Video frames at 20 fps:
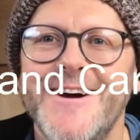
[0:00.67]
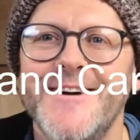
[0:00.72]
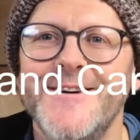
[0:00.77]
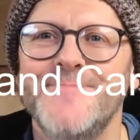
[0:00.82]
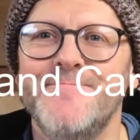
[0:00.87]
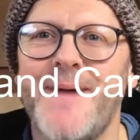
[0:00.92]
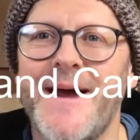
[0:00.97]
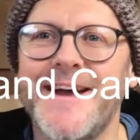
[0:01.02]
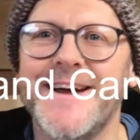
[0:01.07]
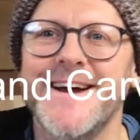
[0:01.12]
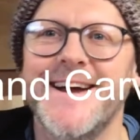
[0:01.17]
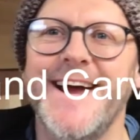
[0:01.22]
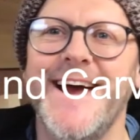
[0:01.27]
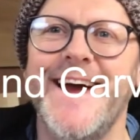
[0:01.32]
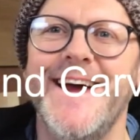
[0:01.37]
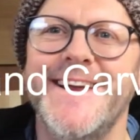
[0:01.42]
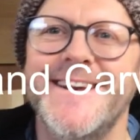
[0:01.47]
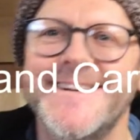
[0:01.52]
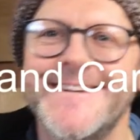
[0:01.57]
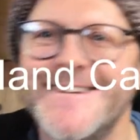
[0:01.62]
back
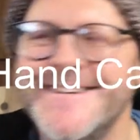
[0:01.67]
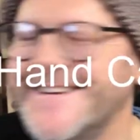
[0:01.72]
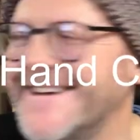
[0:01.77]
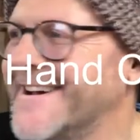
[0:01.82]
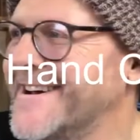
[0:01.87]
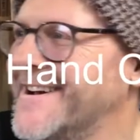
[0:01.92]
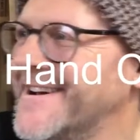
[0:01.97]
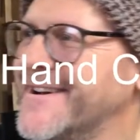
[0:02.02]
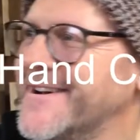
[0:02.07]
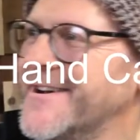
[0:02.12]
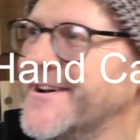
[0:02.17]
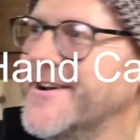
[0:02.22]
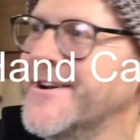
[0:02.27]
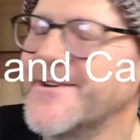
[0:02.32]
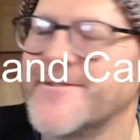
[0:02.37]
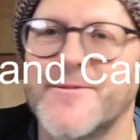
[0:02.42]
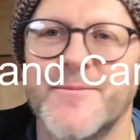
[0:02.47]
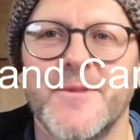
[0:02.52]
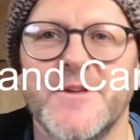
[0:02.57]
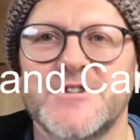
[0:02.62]
again
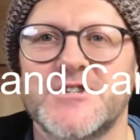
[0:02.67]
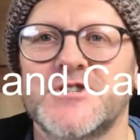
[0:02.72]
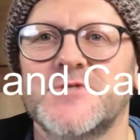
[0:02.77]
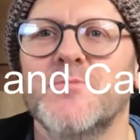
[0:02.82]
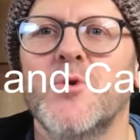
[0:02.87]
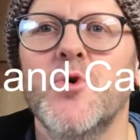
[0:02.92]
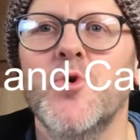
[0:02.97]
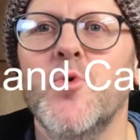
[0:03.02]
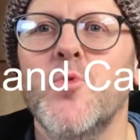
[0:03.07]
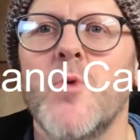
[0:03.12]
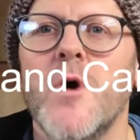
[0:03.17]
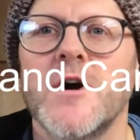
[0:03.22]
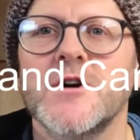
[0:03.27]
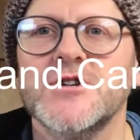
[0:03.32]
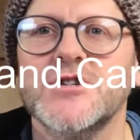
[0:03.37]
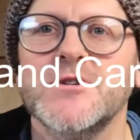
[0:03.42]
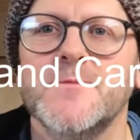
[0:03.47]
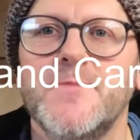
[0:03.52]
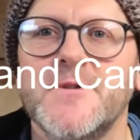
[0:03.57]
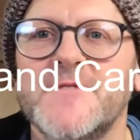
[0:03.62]
from the Small
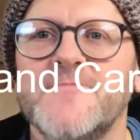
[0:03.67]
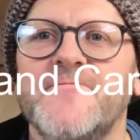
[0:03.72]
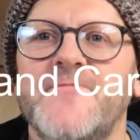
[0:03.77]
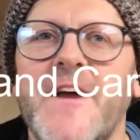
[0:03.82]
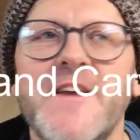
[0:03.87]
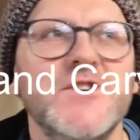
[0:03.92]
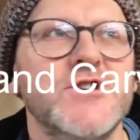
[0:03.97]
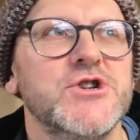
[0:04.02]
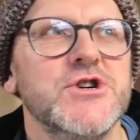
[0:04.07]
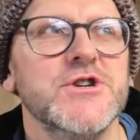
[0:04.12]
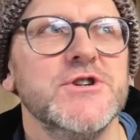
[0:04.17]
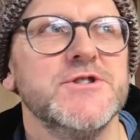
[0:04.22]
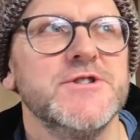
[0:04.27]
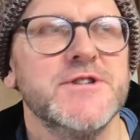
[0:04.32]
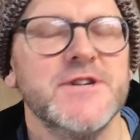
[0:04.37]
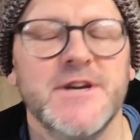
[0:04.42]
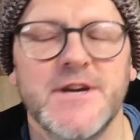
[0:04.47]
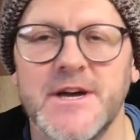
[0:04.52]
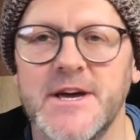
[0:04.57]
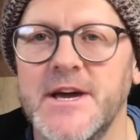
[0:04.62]
Workshop
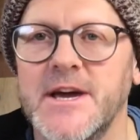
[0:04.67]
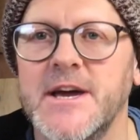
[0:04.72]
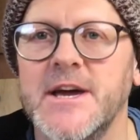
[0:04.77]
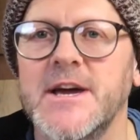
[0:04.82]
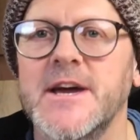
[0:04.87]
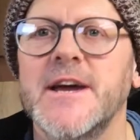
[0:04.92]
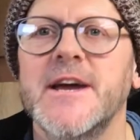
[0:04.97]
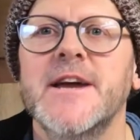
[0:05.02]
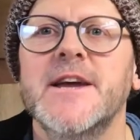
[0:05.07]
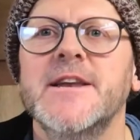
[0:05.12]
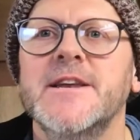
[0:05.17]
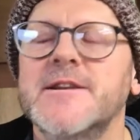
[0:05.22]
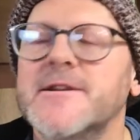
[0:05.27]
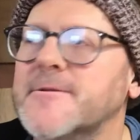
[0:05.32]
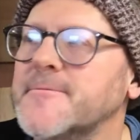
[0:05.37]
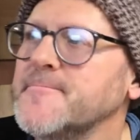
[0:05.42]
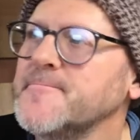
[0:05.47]
Adventures here in